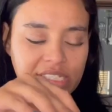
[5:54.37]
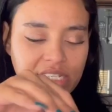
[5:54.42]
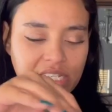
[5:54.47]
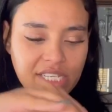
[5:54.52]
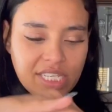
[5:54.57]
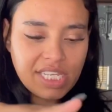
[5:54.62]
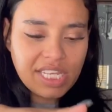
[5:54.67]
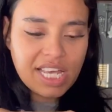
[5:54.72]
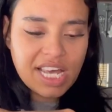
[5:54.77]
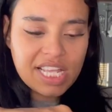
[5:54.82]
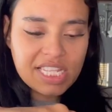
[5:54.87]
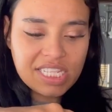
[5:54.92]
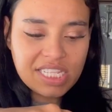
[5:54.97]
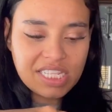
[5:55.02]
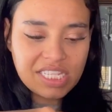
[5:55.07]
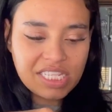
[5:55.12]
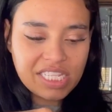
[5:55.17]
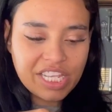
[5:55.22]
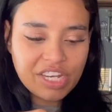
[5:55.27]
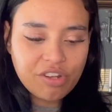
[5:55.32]
looking a
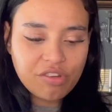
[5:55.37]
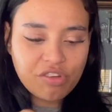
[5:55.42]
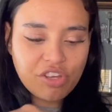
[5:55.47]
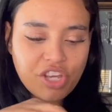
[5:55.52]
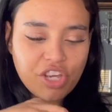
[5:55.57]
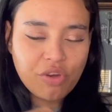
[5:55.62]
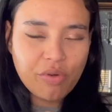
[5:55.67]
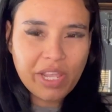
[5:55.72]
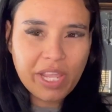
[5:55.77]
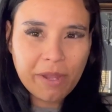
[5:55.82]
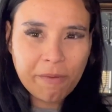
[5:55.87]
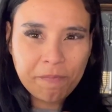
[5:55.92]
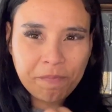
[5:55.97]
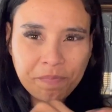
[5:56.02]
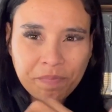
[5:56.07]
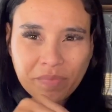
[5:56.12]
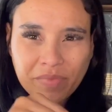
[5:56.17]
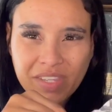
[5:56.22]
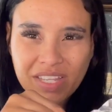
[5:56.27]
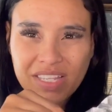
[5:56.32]
little gooey.
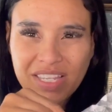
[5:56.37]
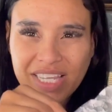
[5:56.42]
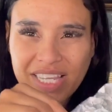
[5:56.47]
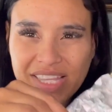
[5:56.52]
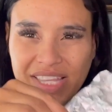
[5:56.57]
Look at